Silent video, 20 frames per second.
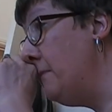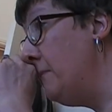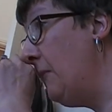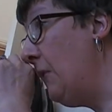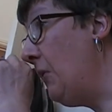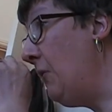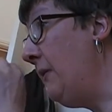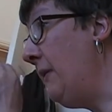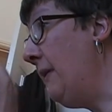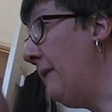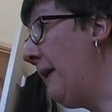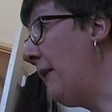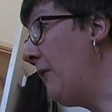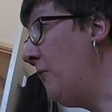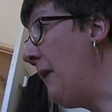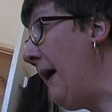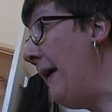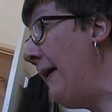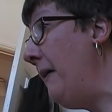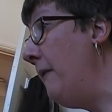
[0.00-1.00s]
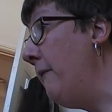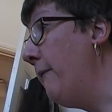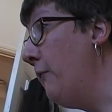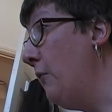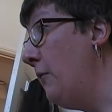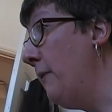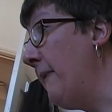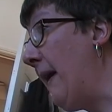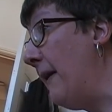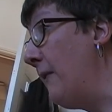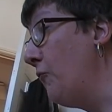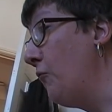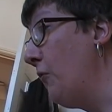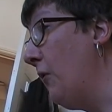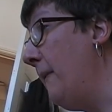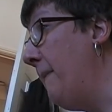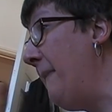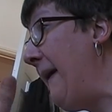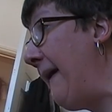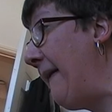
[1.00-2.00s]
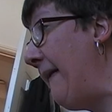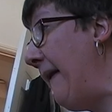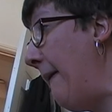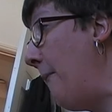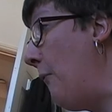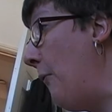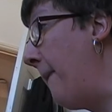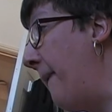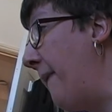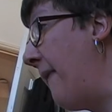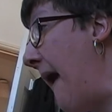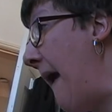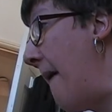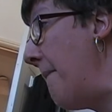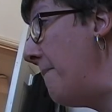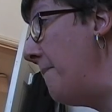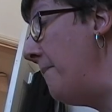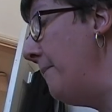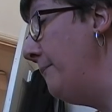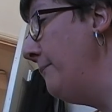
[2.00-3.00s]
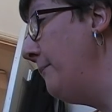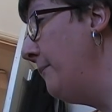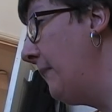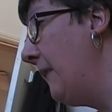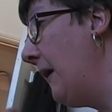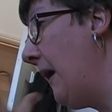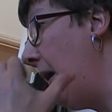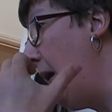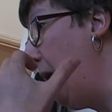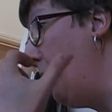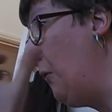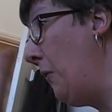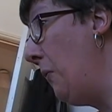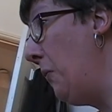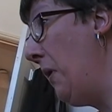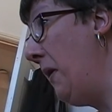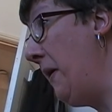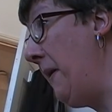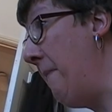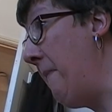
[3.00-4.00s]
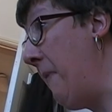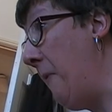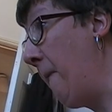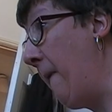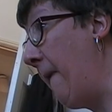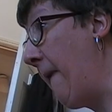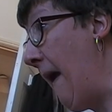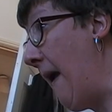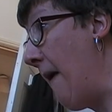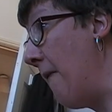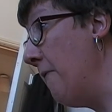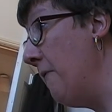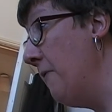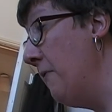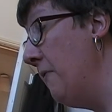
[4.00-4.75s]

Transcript: Because if I cry in front of Andrew, it makes him upset. And I don't want him upset.